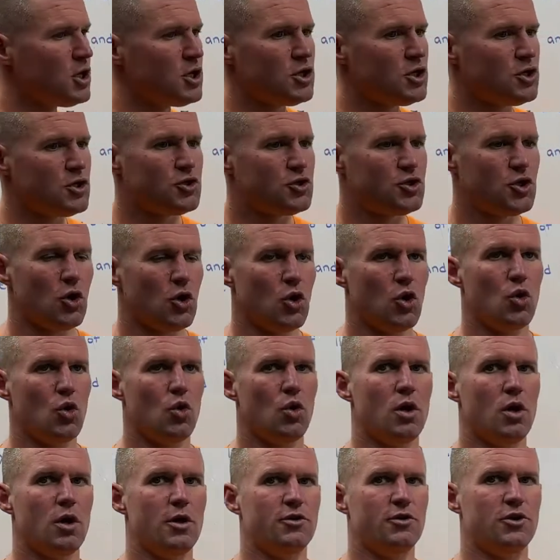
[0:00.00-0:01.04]
So
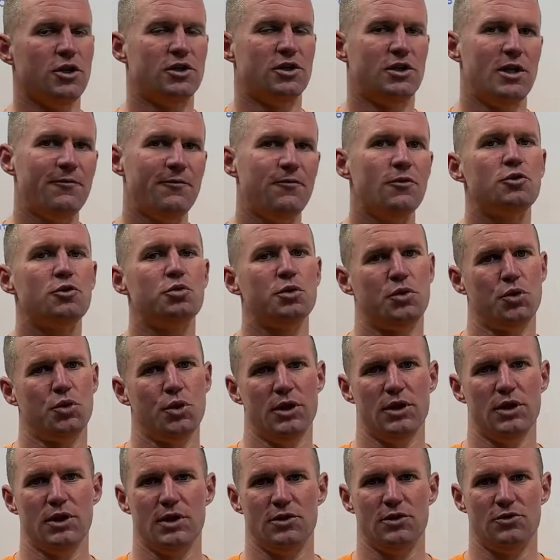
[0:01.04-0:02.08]
the difference
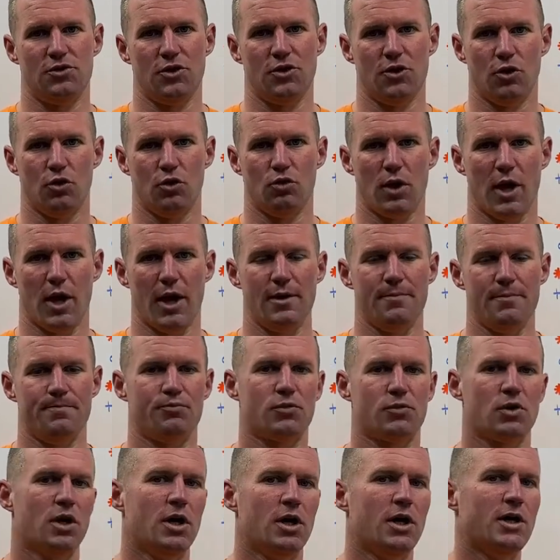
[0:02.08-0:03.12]
between these two, right,
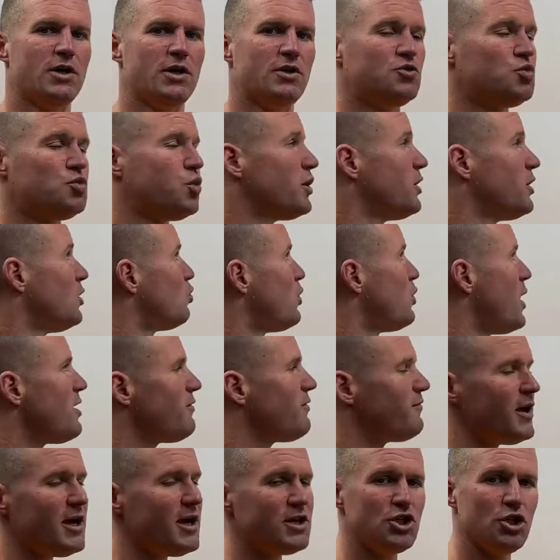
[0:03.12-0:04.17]
is with a
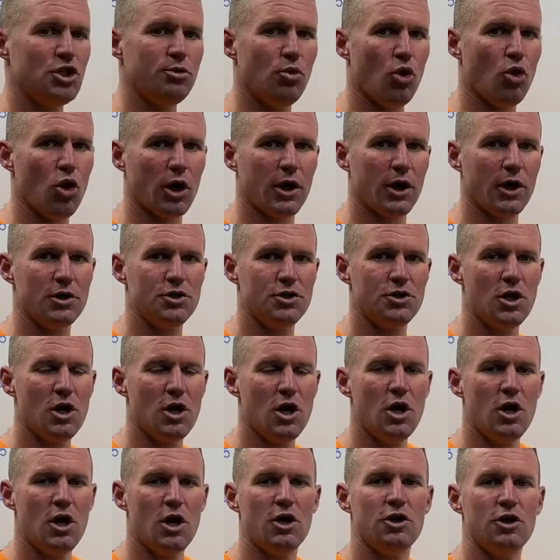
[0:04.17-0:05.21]
renovation mortgage,
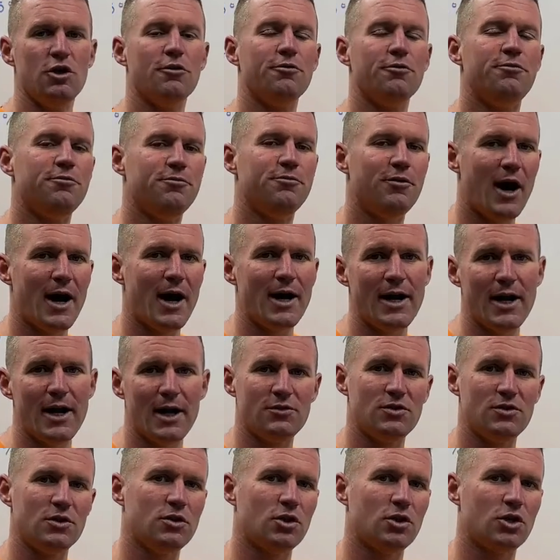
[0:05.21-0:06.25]
you're
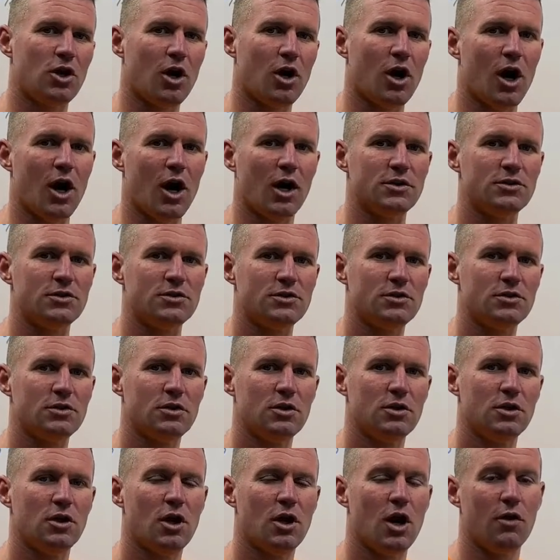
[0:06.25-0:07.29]
financing the costs
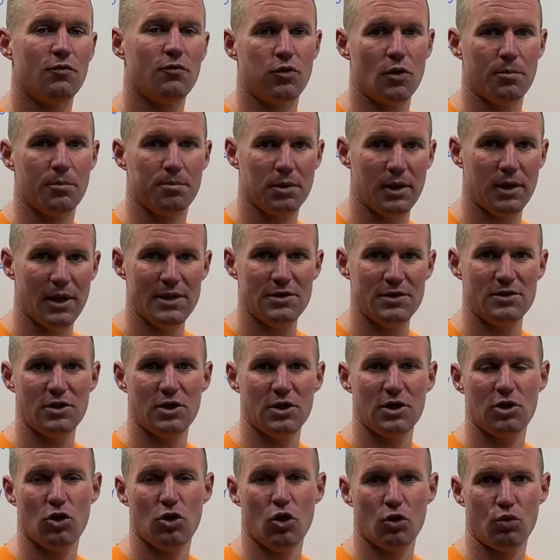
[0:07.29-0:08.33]
of
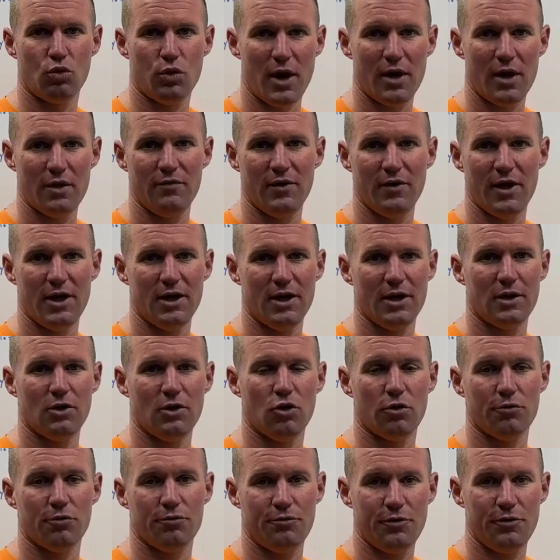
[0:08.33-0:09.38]
replacing or renovating
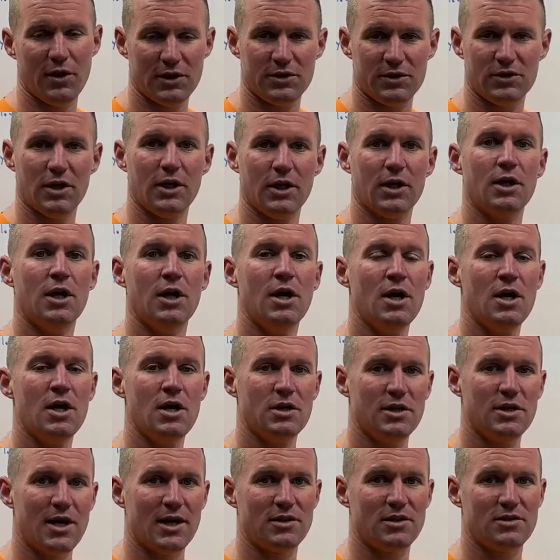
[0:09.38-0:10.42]
or fixing
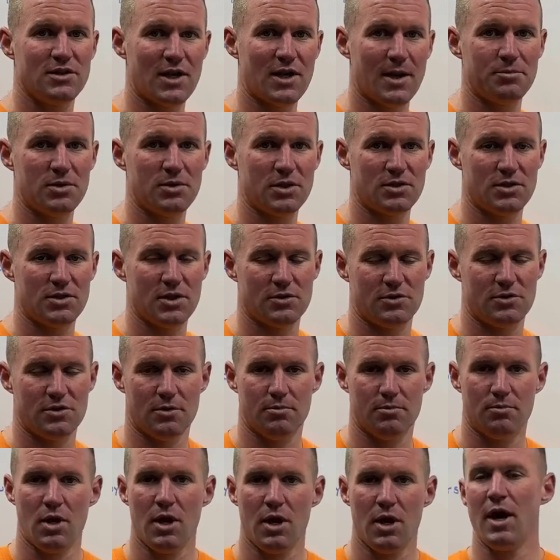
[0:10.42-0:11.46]
that septic system,
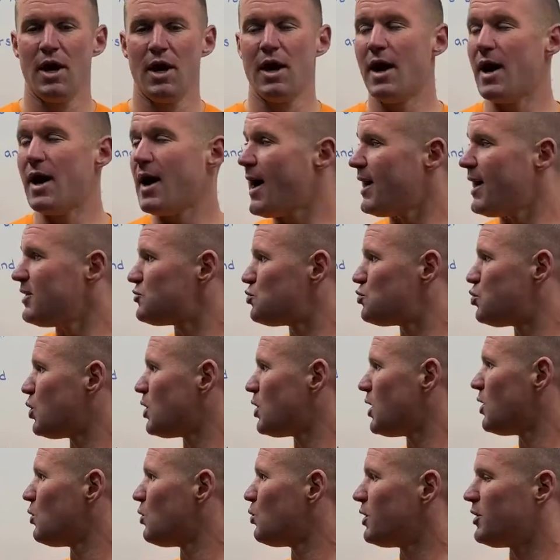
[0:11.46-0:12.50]
as
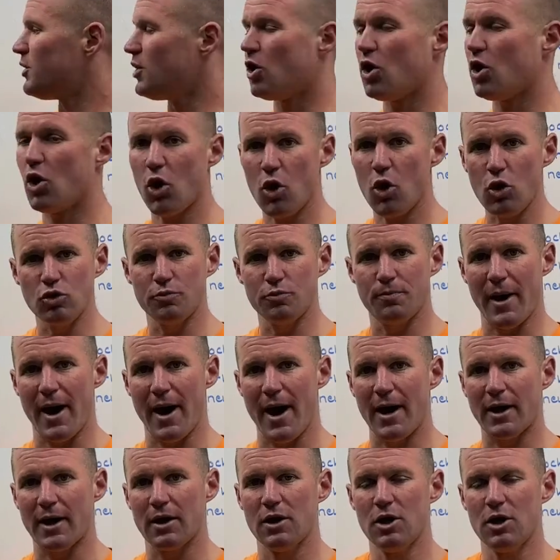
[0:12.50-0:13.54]
where with a
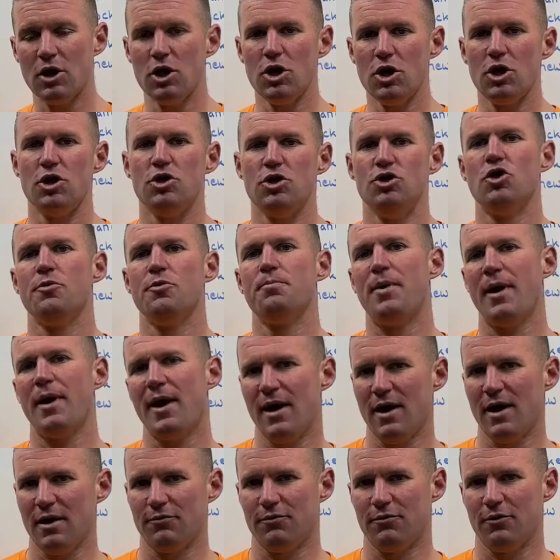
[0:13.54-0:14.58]
holdback, you're
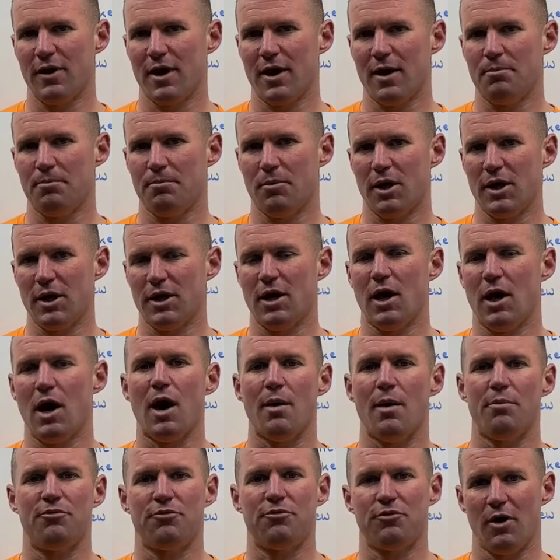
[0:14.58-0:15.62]
paying for that money
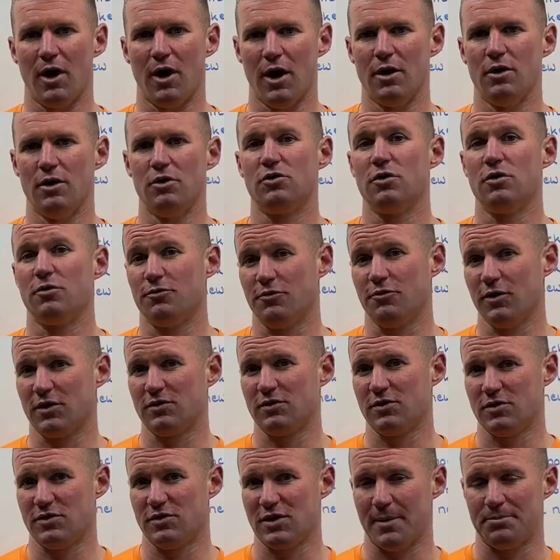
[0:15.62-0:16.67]
up front to fix
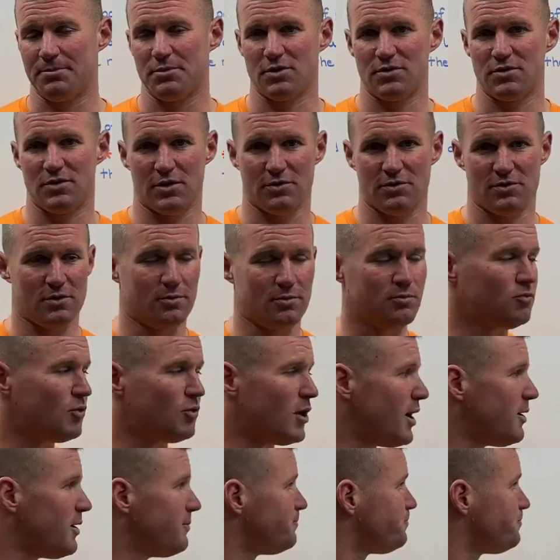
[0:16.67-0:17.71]
the septic system,
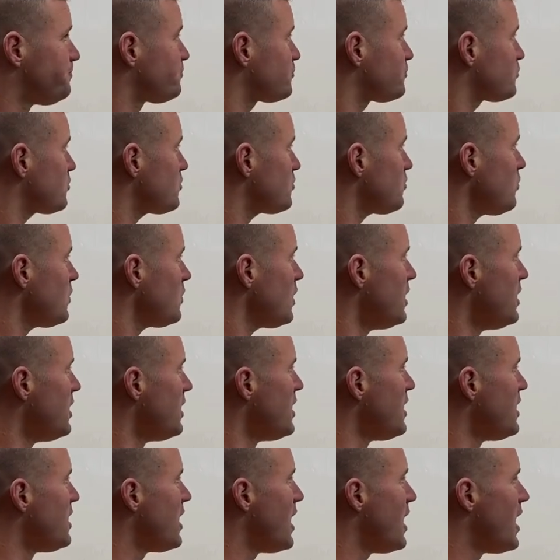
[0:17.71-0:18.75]
right?
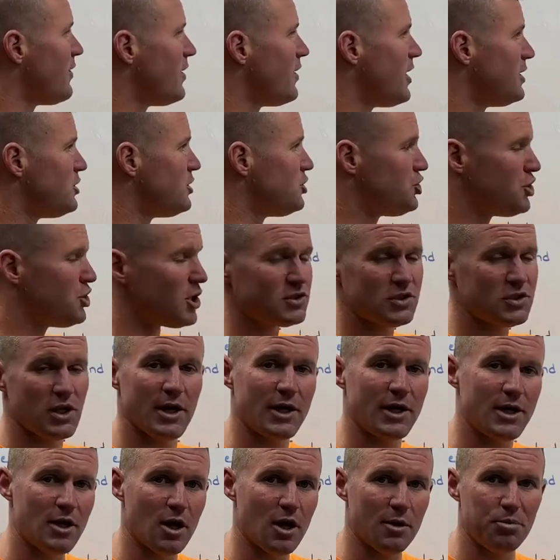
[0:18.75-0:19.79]
And then just
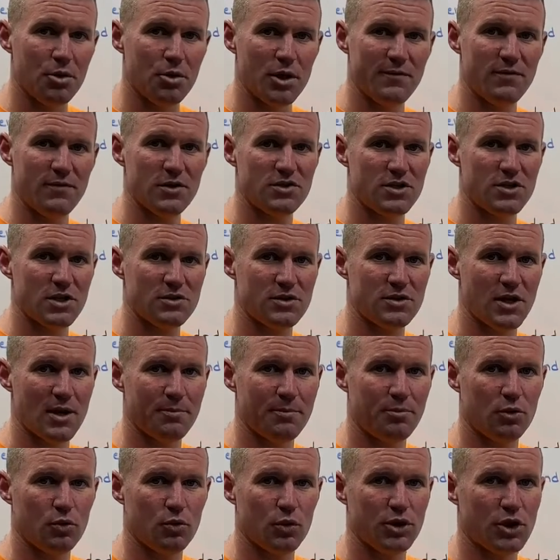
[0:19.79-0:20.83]
like in our previous
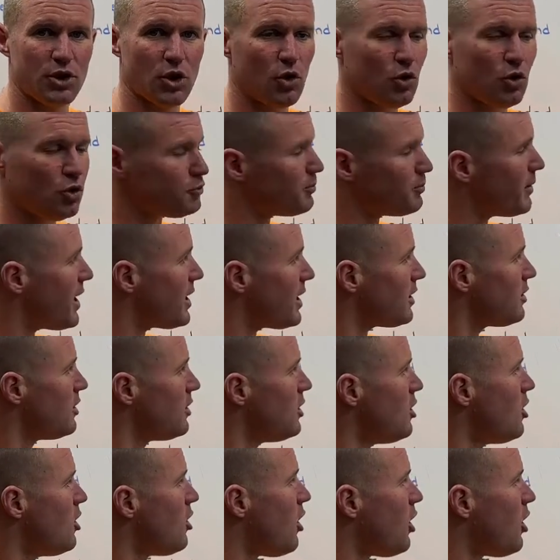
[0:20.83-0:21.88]
example with the holdback,
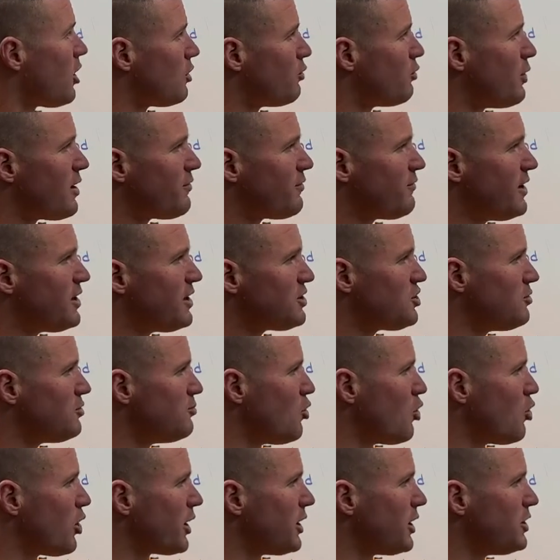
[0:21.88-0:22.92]
on a renovation
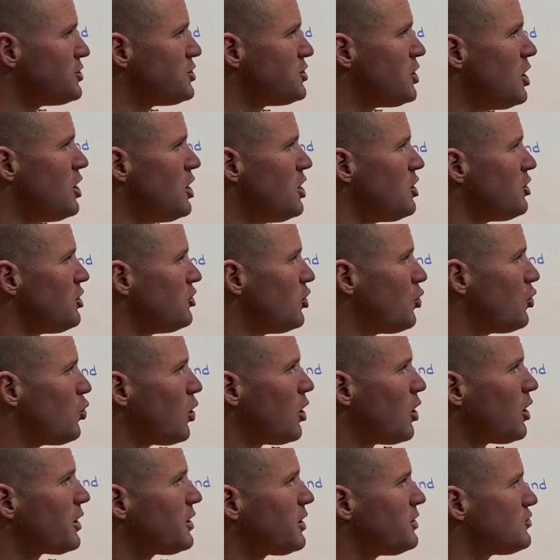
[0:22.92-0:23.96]
mortgage, the
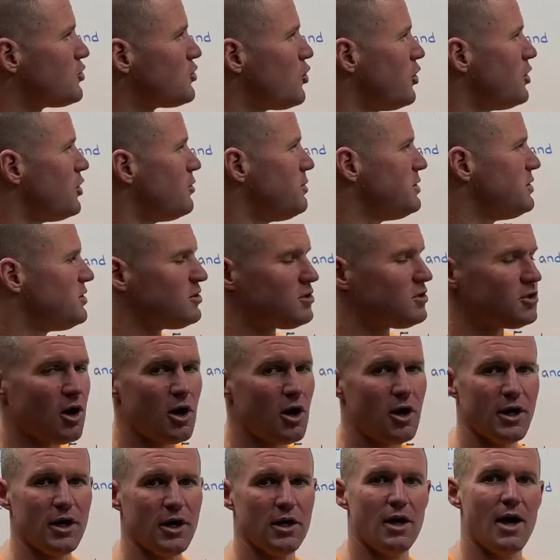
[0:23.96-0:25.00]
work is going to be
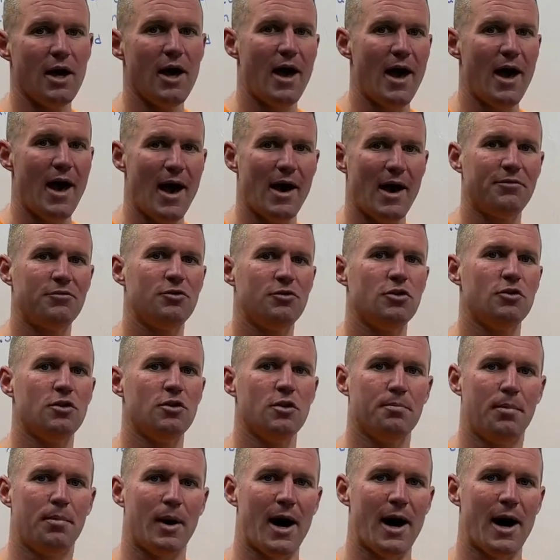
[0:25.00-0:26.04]
started after the
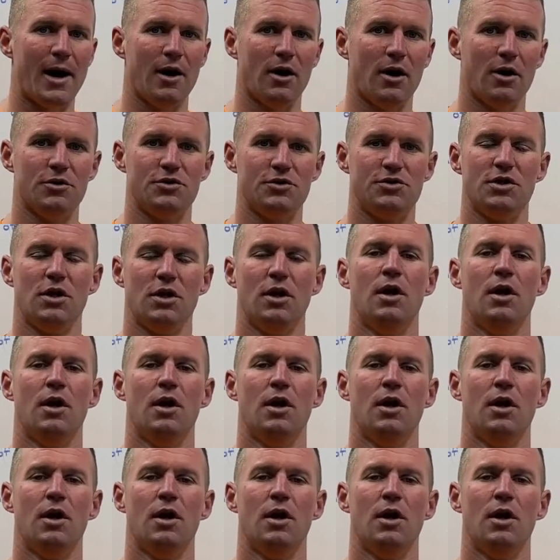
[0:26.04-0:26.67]
buyers